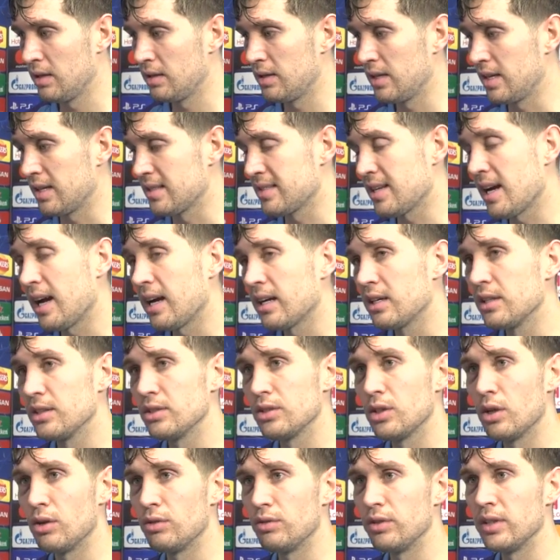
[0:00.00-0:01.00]
the attackers
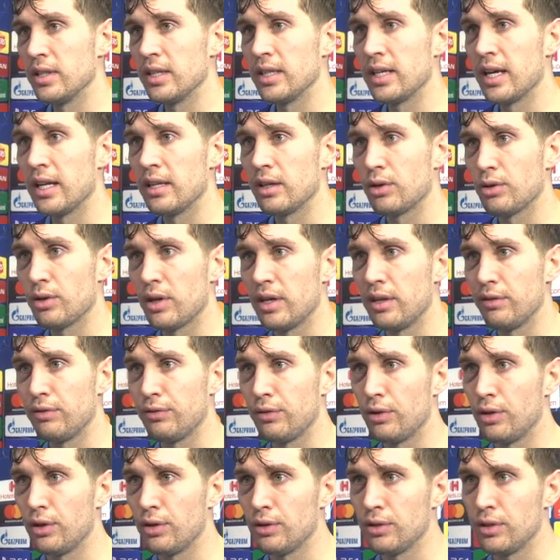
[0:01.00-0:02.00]
don't really get the credit
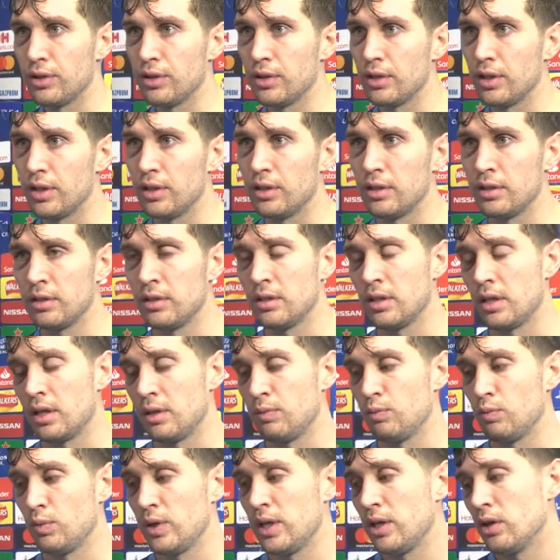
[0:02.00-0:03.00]
for, and, and,
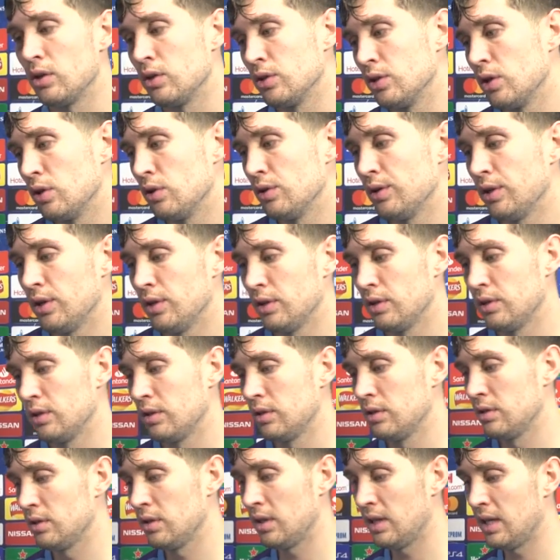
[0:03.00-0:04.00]
and we all know that
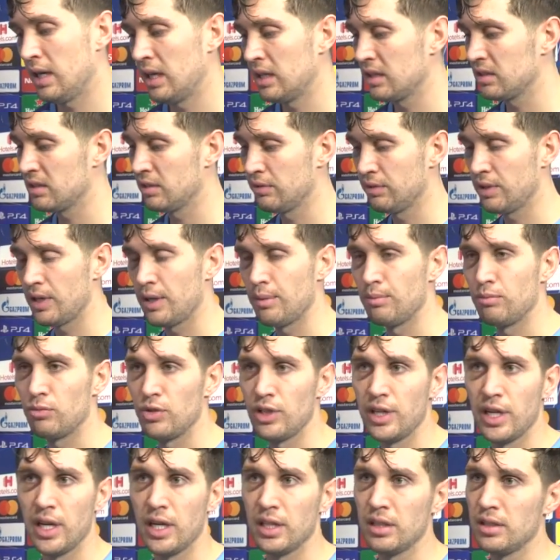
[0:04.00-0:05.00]
the likes of him,
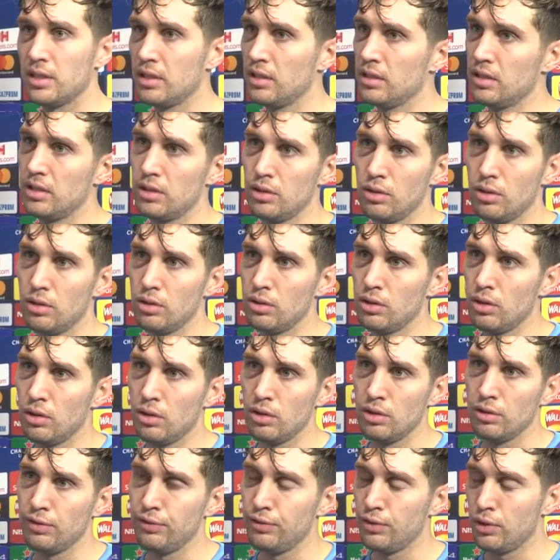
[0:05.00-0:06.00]
Riyad, you know, all,
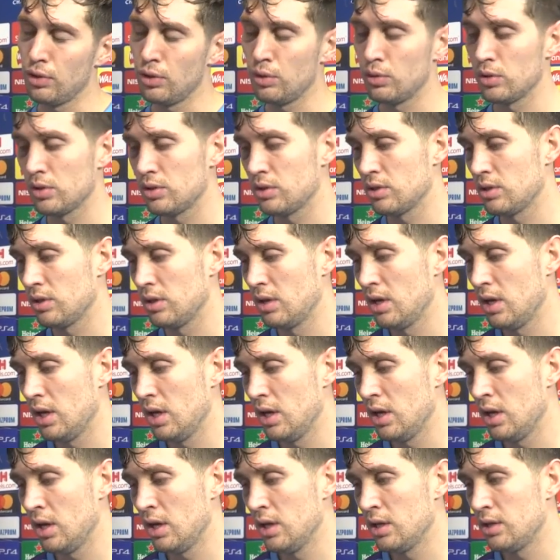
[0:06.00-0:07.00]
all the forwards
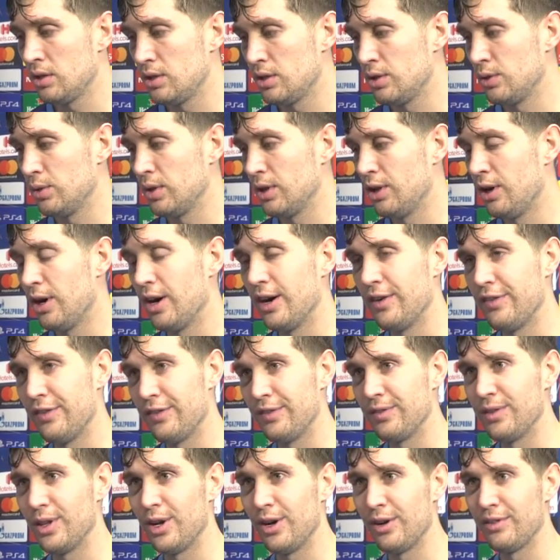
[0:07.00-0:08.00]
do a lot
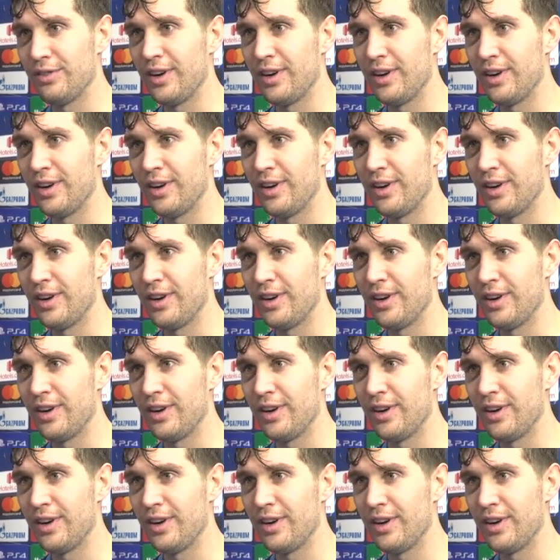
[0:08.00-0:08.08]
of lot